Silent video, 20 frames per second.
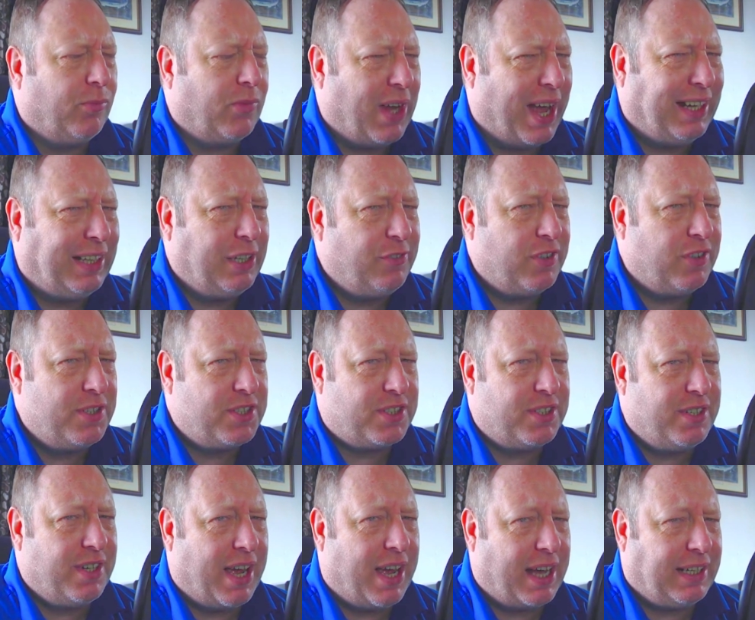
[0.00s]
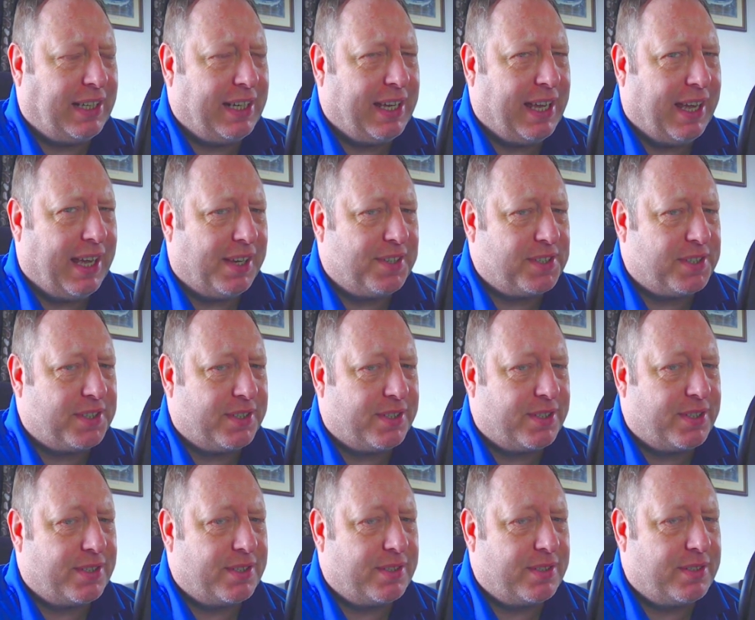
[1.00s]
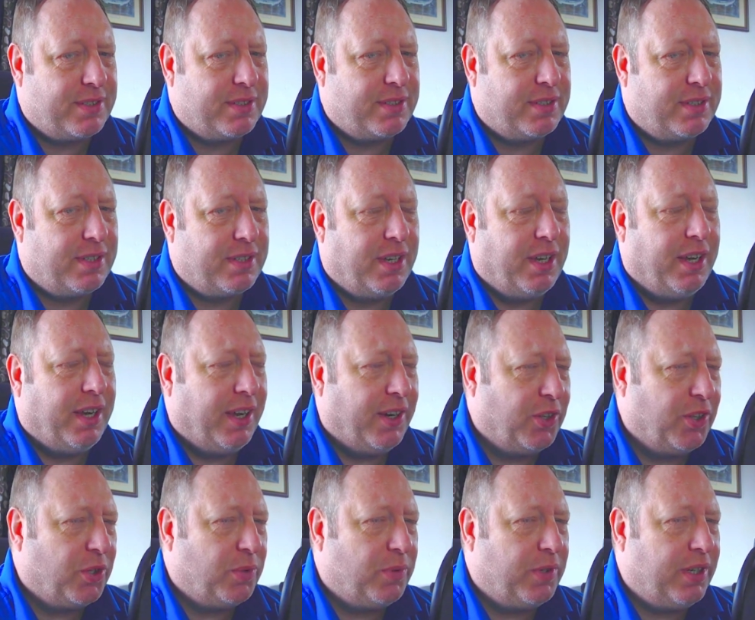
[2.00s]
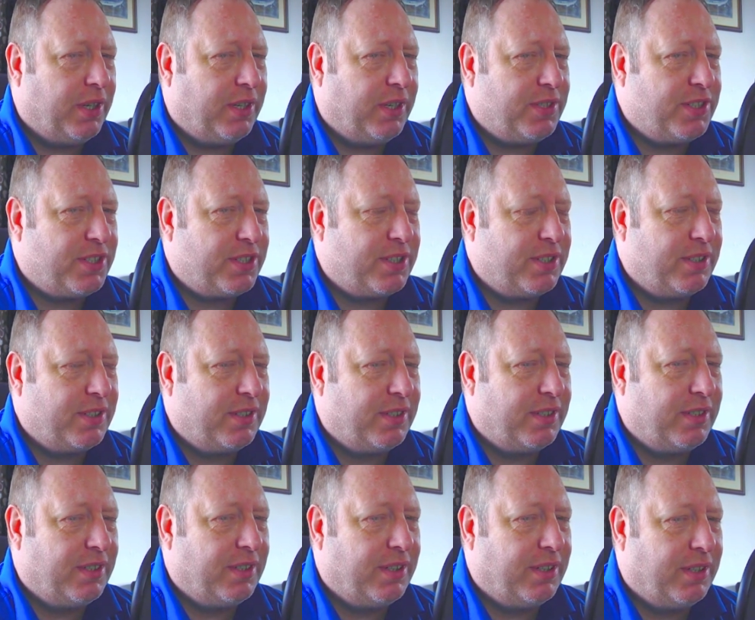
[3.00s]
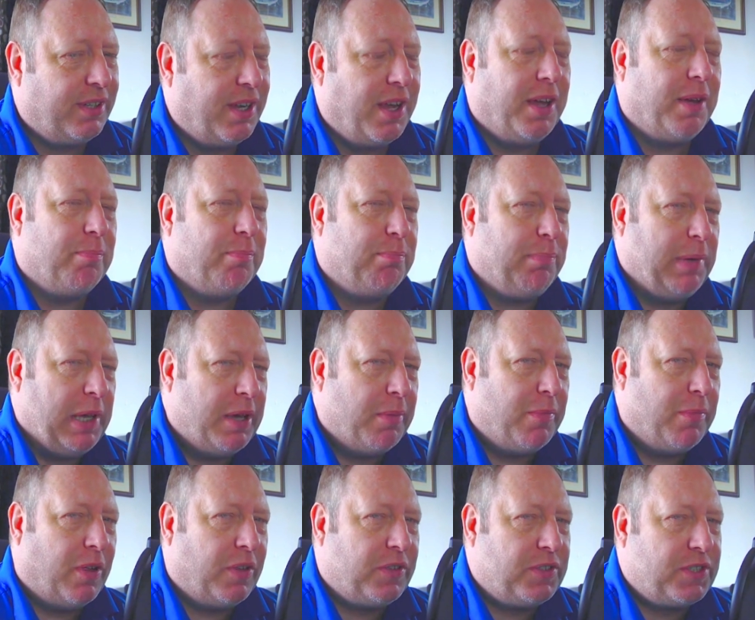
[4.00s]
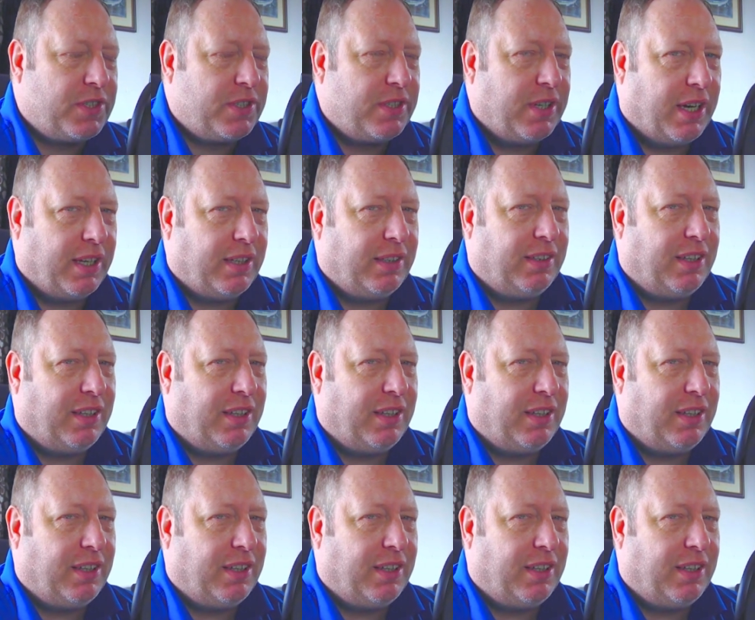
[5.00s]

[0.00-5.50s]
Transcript: Elephants and alligators. In other words, behemoths and